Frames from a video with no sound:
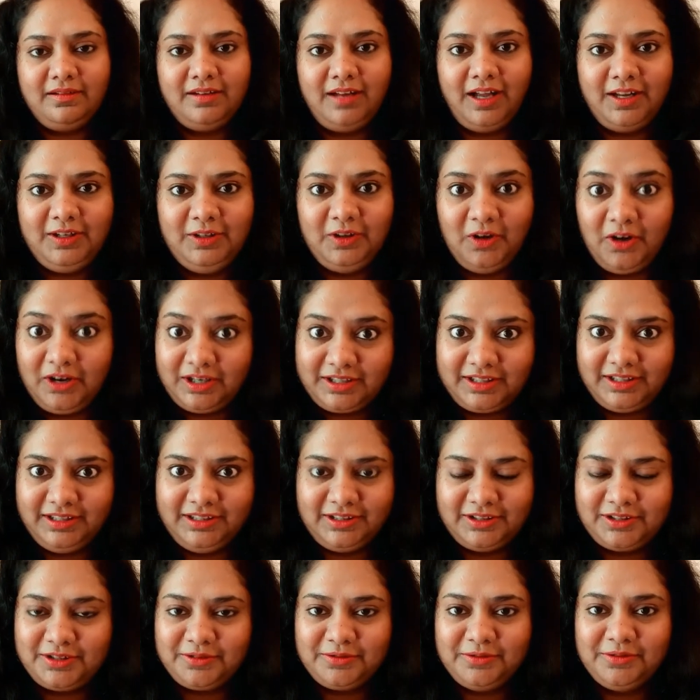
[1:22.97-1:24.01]
a lot
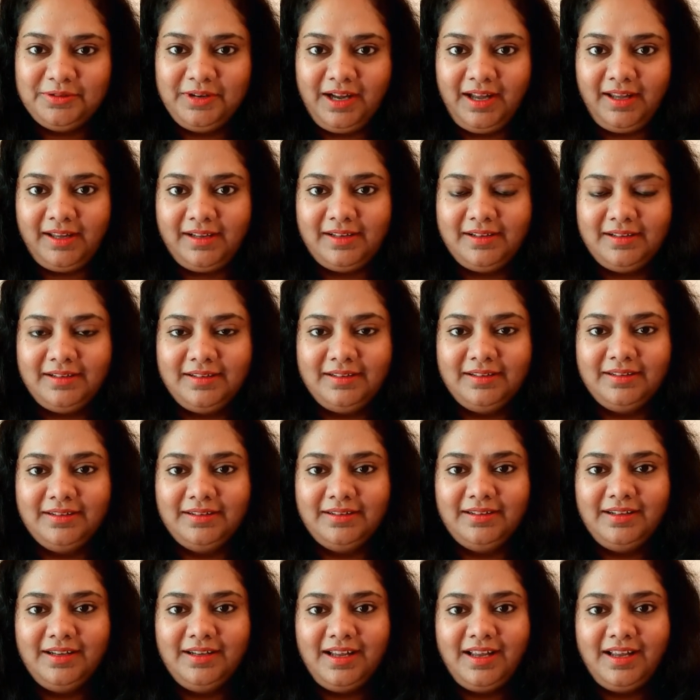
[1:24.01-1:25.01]
into and uh,